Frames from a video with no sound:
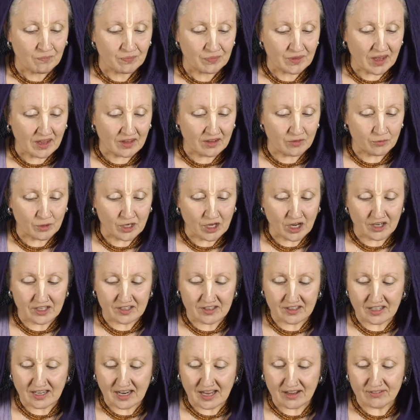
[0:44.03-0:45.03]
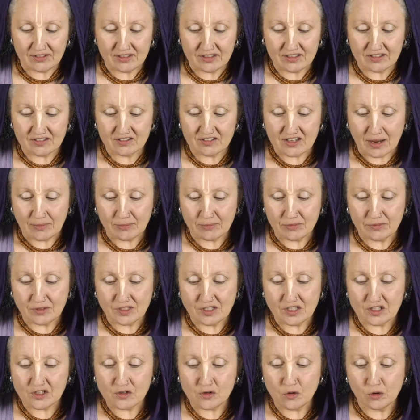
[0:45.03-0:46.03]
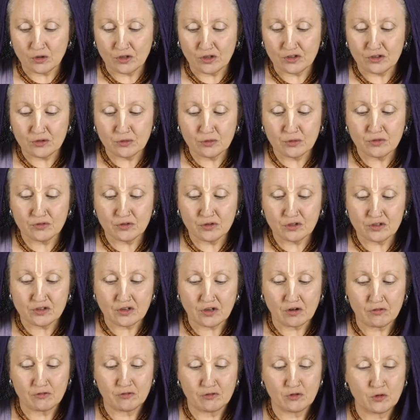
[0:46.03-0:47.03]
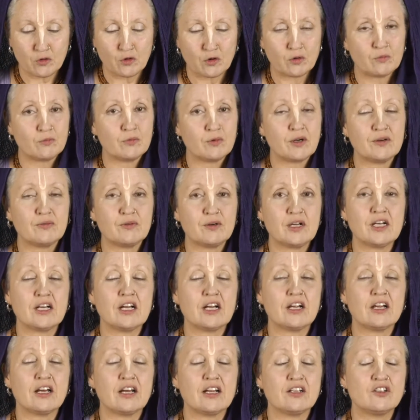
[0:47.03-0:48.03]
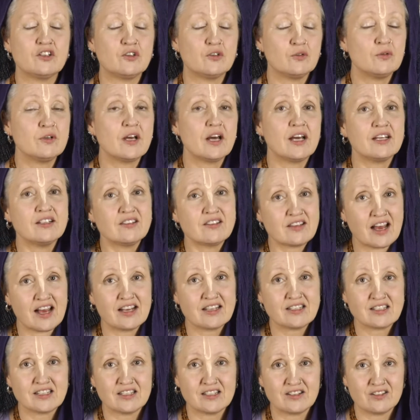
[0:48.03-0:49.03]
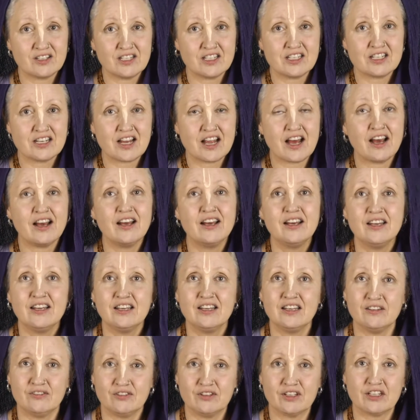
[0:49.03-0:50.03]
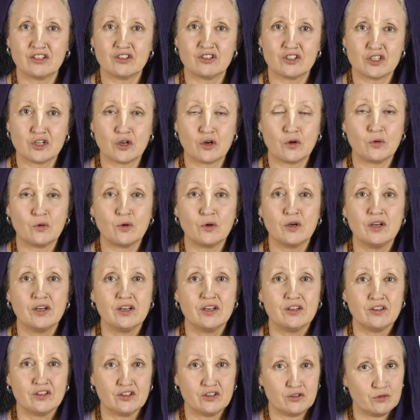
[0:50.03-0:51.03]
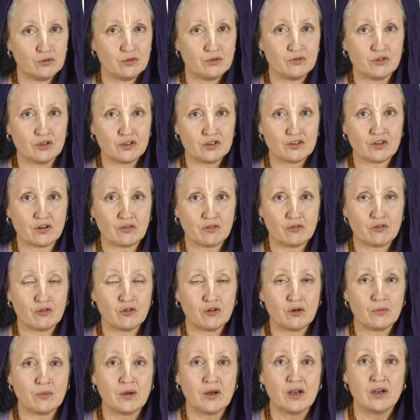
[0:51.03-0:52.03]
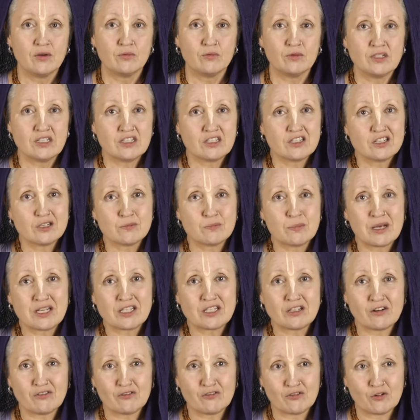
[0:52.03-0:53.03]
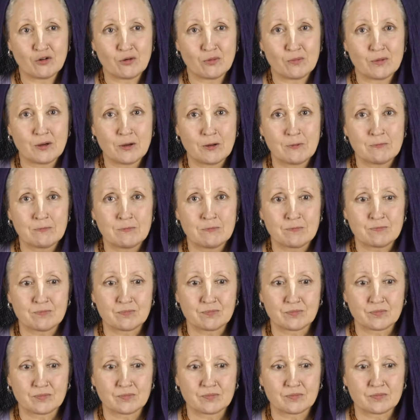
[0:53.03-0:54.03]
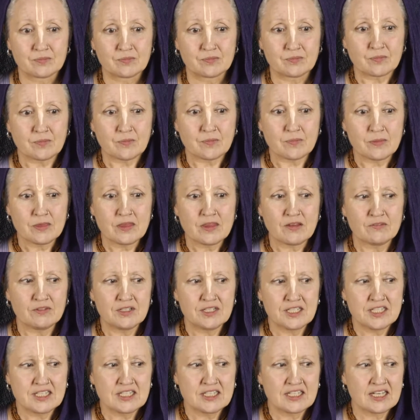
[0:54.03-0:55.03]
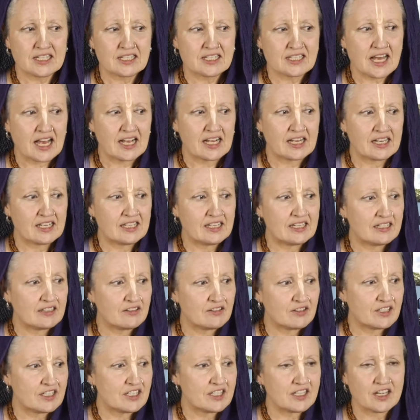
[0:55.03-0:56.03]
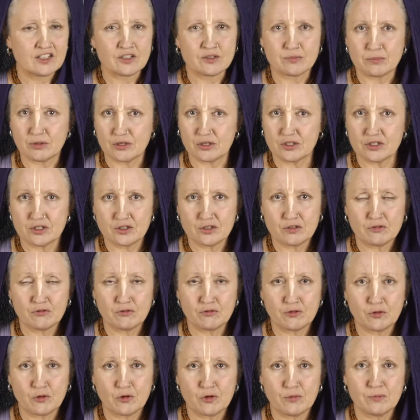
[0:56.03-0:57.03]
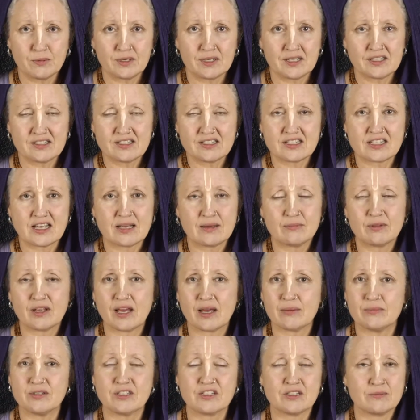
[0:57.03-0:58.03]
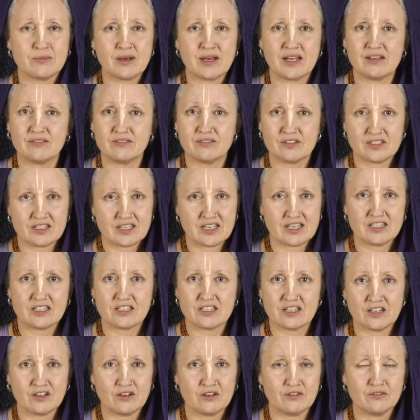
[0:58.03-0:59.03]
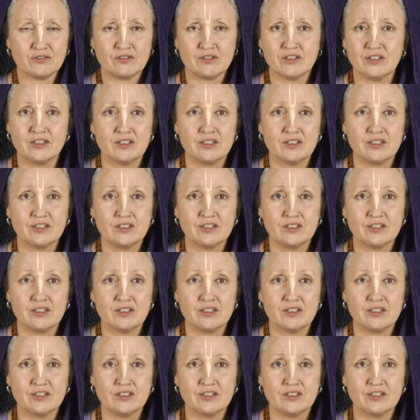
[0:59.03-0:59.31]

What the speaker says: And we are in the 11th chapter, which is called the Universal Form, where Arjuna is asking Krishna if he can show the universal form, which is special form, which isn't exactly Krishna's personal form, but at the same time is a manifestation of